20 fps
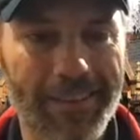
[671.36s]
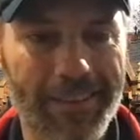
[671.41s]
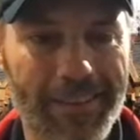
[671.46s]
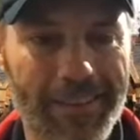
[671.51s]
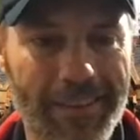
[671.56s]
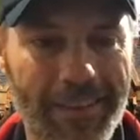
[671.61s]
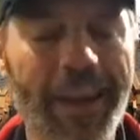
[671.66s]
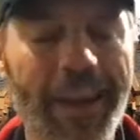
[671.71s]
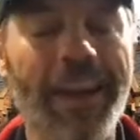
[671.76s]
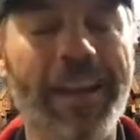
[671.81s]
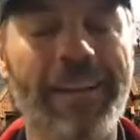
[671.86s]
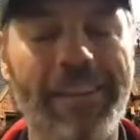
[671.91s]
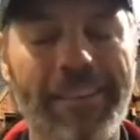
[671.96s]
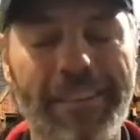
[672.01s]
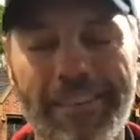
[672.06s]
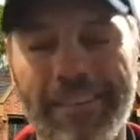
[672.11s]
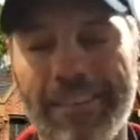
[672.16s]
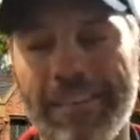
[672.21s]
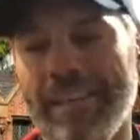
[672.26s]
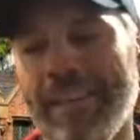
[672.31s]
Yeah.
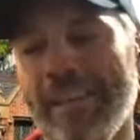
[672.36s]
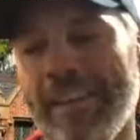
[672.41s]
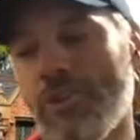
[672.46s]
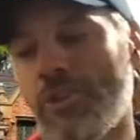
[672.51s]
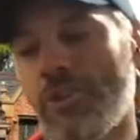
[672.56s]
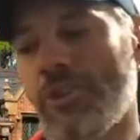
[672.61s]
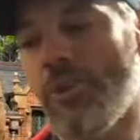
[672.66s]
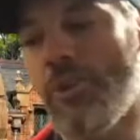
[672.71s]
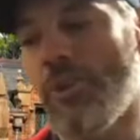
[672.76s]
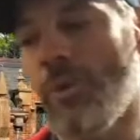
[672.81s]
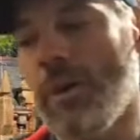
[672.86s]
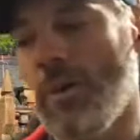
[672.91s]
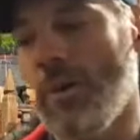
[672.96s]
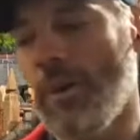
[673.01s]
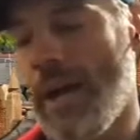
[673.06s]
So